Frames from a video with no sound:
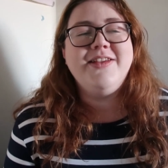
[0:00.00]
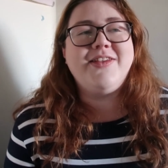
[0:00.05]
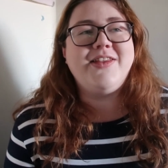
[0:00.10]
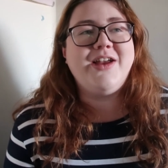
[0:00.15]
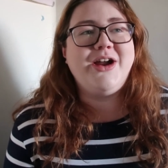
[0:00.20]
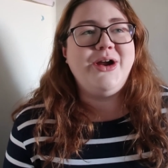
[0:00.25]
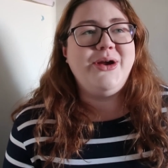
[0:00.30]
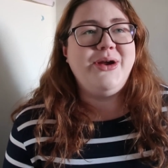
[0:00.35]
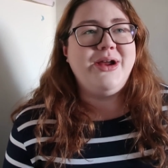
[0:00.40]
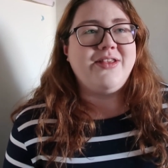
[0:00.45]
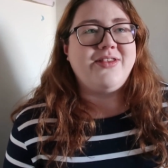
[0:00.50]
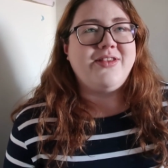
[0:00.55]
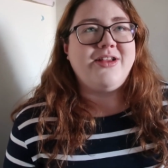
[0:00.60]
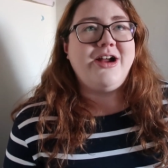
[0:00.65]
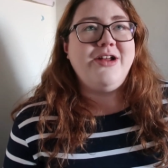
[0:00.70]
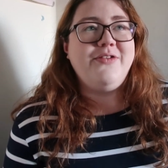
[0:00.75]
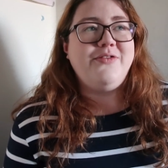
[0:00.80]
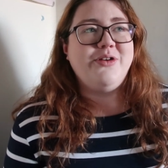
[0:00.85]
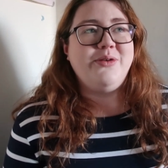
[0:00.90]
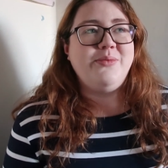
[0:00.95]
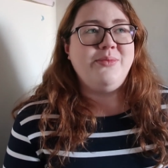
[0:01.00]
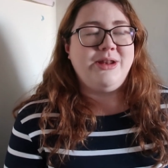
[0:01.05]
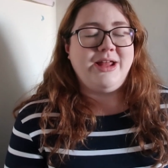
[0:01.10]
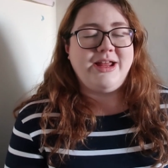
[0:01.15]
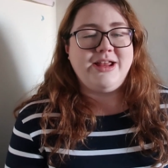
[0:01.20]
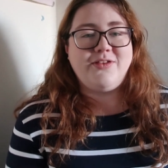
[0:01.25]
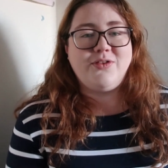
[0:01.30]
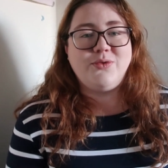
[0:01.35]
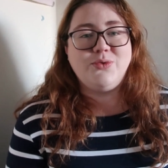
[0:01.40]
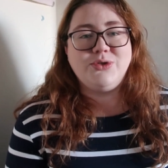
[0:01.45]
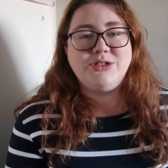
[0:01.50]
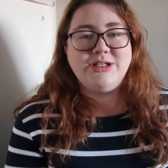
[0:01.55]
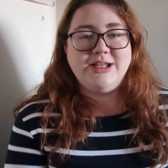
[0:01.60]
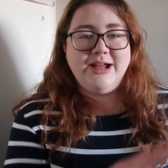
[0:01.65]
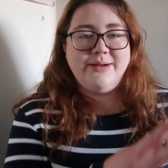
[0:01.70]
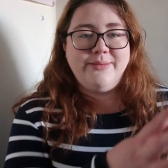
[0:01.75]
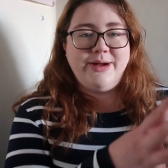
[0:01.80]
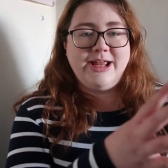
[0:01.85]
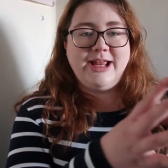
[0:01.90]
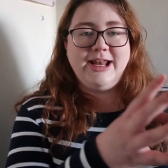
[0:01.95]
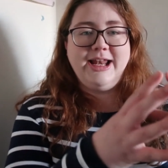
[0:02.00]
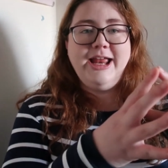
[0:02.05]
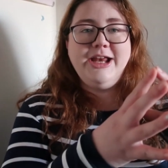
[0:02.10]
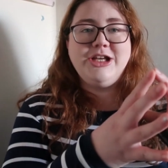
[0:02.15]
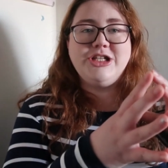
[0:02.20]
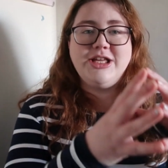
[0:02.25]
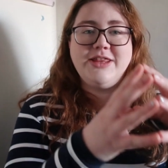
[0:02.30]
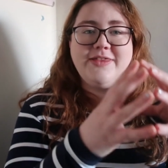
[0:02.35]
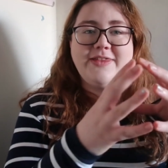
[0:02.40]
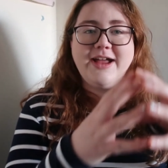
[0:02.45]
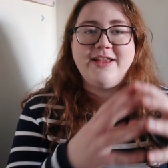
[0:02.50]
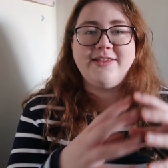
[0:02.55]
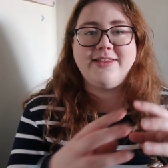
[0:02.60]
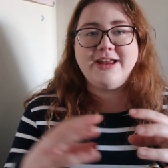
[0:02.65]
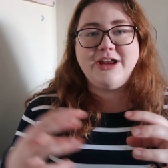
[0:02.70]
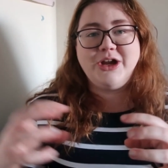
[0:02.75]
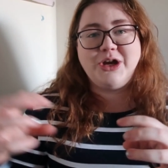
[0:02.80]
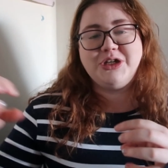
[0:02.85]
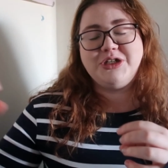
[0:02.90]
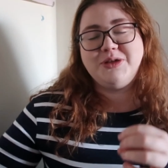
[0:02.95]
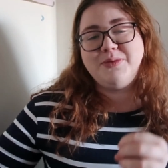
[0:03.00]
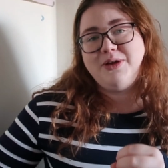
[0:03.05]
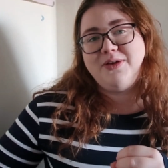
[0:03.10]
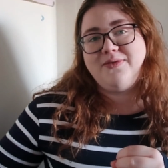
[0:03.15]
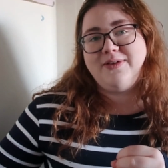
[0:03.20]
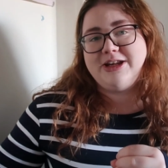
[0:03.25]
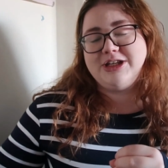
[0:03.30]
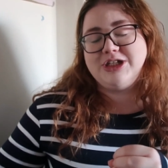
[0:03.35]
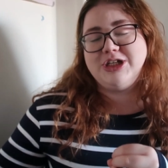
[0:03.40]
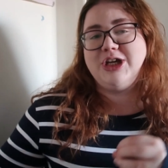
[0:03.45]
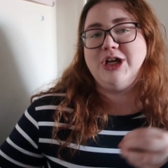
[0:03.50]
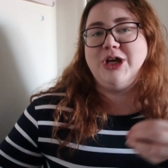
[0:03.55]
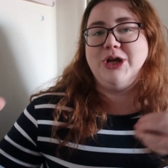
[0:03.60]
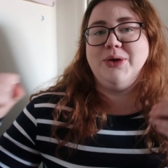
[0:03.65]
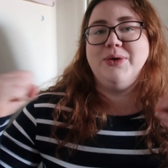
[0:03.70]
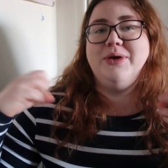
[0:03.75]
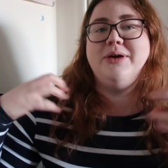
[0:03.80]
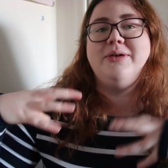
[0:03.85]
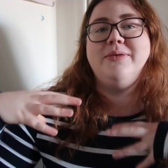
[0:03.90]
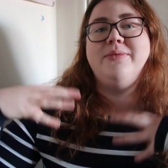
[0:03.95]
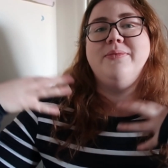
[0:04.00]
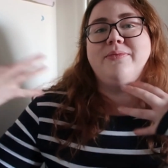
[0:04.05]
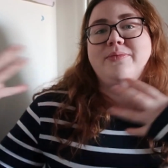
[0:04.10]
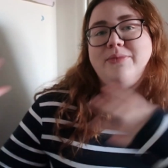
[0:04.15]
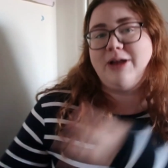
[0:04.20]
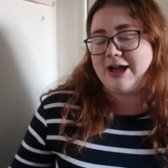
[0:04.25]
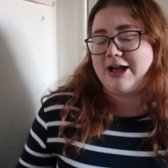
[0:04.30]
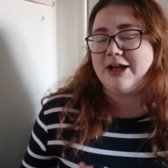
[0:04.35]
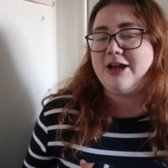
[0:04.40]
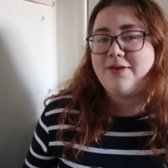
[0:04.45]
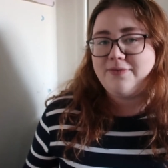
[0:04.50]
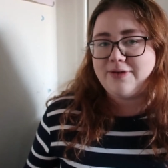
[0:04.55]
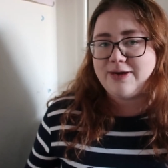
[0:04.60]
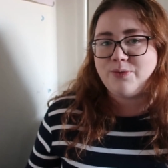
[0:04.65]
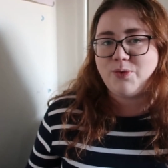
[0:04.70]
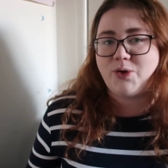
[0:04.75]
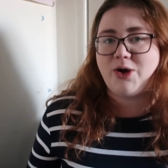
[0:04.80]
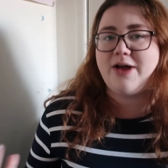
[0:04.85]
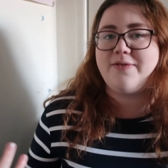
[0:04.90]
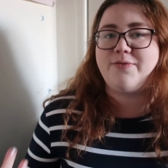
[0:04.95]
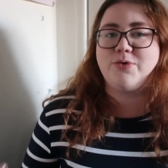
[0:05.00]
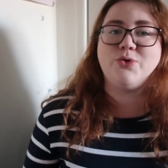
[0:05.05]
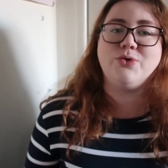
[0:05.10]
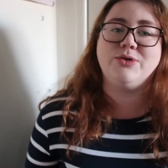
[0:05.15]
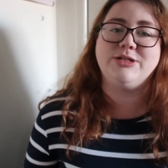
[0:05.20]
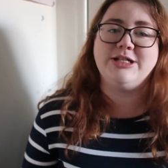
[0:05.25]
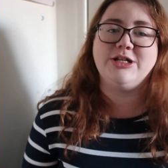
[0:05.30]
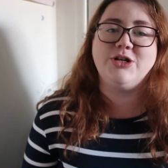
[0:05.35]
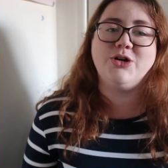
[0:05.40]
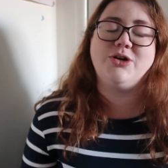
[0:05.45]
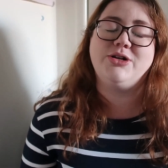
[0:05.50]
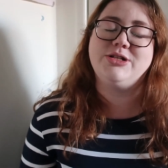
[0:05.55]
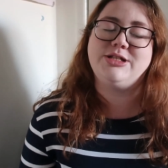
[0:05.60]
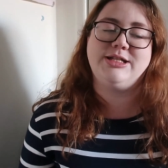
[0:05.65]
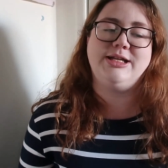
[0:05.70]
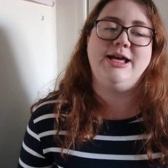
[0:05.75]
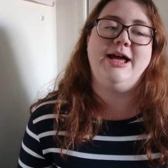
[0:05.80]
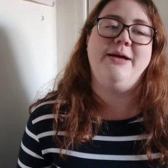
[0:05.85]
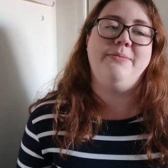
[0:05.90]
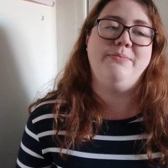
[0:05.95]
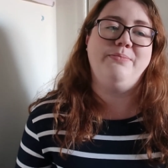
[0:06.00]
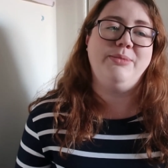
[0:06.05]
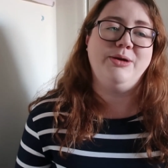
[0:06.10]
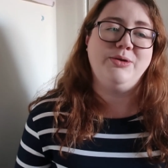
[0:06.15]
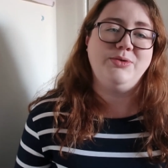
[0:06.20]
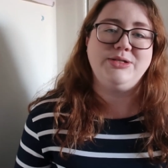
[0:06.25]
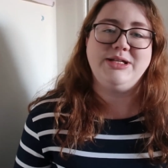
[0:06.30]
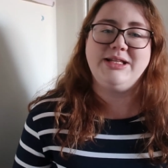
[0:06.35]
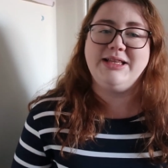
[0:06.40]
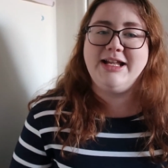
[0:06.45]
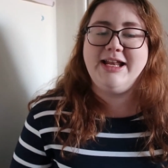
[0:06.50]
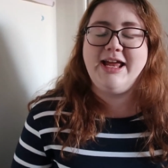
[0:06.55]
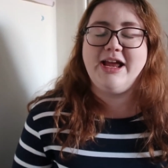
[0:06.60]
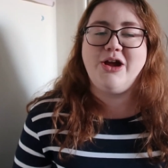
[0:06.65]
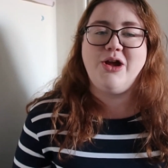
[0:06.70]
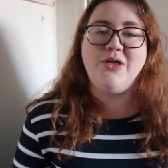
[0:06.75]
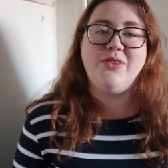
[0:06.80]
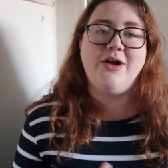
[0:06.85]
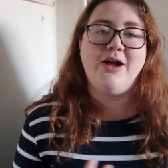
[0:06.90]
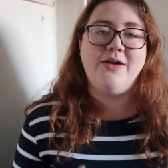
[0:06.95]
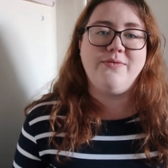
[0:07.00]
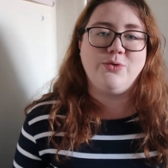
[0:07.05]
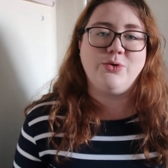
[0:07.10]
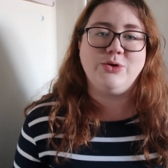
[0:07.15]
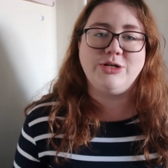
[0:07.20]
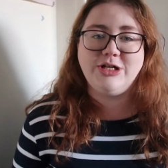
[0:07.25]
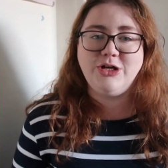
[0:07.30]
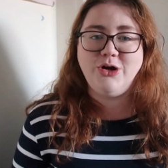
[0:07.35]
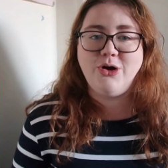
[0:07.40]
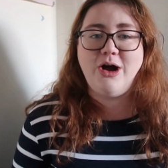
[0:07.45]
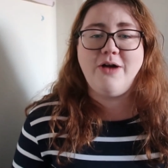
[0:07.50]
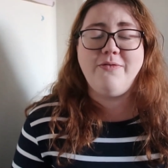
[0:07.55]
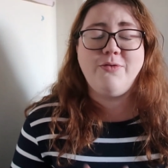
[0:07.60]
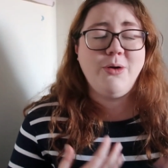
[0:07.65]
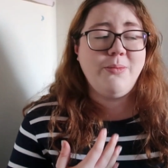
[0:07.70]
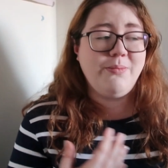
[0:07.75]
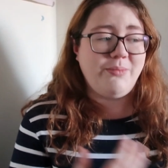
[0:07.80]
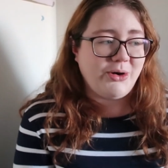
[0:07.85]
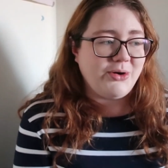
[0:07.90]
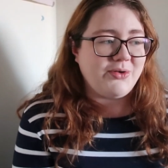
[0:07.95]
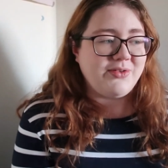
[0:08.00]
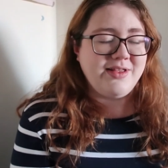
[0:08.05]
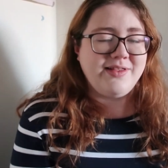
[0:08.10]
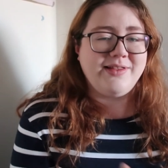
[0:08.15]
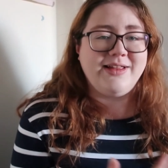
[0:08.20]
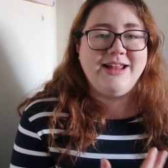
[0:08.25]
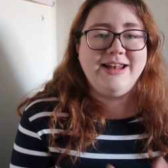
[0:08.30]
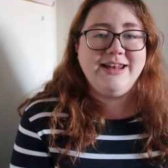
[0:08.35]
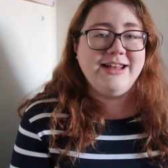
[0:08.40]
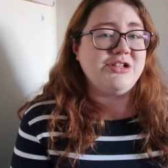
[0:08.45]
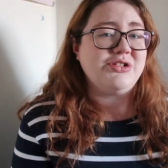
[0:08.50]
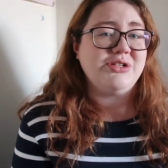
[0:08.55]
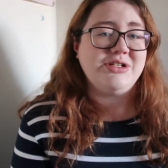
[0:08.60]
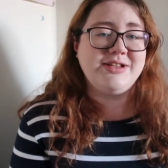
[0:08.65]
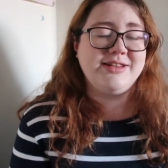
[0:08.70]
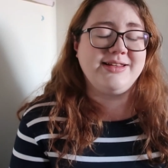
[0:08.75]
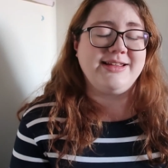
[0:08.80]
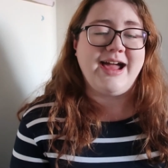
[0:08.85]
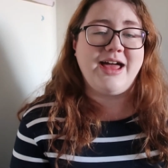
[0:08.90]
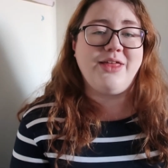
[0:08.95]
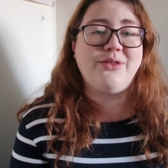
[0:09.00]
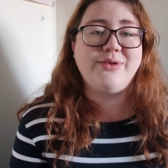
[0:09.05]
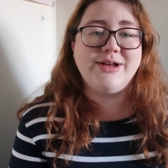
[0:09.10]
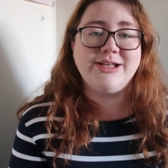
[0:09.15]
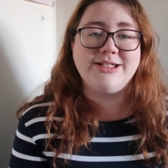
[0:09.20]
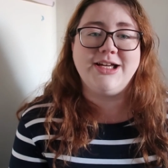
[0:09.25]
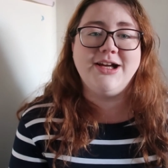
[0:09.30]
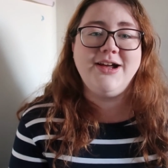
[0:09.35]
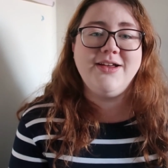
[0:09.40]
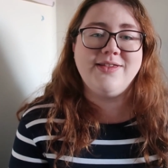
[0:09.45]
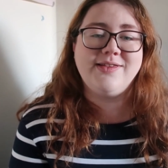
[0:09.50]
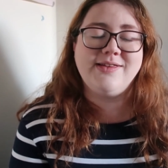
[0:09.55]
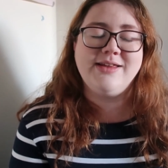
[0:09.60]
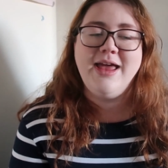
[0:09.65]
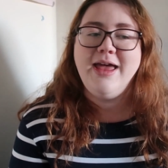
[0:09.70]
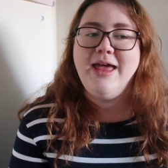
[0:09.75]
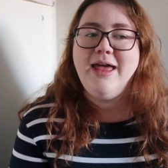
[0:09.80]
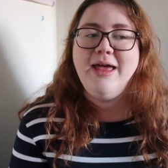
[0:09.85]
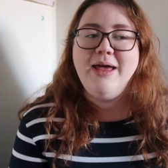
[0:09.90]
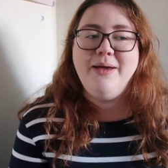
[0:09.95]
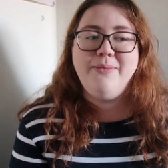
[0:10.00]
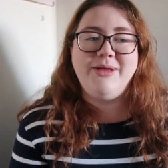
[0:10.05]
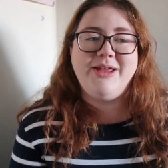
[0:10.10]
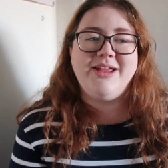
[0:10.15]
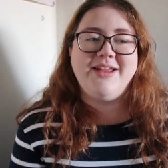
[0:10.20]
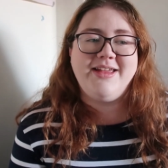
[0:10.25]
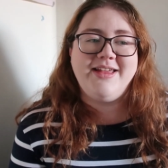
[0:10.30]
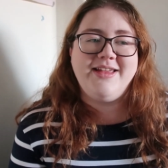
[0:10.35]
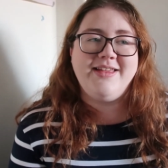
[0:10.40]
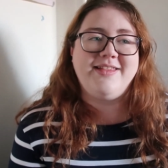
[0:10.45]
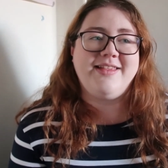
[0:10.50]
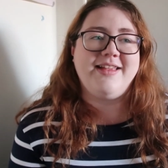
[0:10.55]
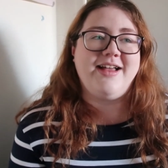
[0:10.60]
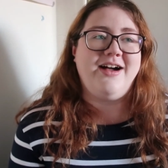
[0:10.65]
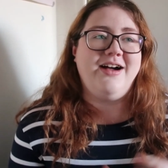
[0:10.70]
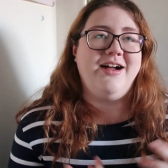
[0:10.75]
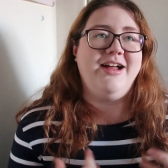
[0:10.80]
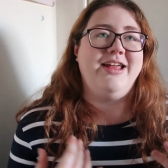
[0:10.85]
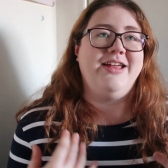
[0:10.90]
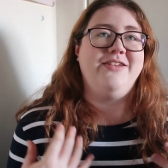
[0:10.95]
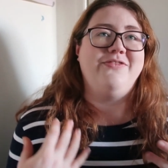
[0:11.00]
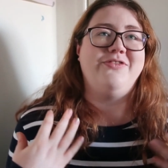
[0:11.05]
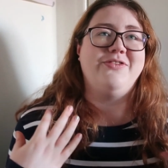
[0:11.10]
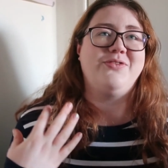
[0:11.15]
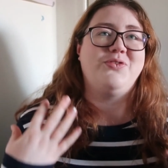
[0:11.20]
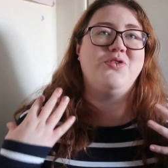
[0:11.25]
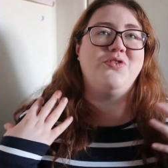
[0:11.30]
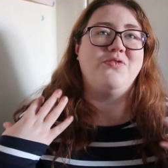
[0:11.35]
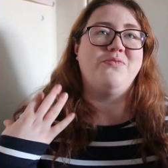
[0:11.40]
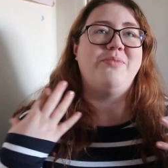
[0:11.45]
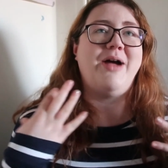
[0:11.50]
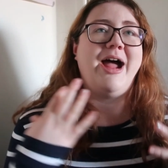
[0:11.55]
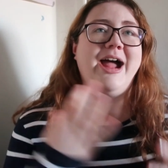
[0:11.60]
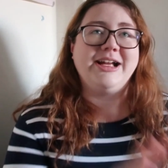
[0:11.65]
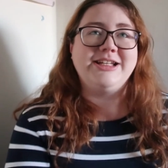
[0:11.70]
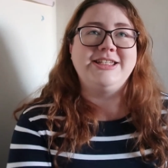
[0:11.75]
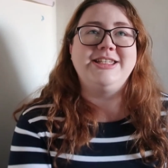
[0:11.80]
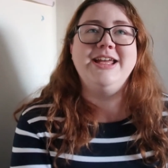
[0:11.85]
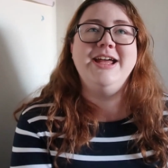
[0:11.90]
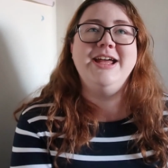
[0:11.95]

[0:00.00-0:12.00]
so aside from like sorting out my collection that's then going to move into like loving what I've already got and building the Lego that I've already got. I've got boxes that are literally just gathering dust because I've sort of packed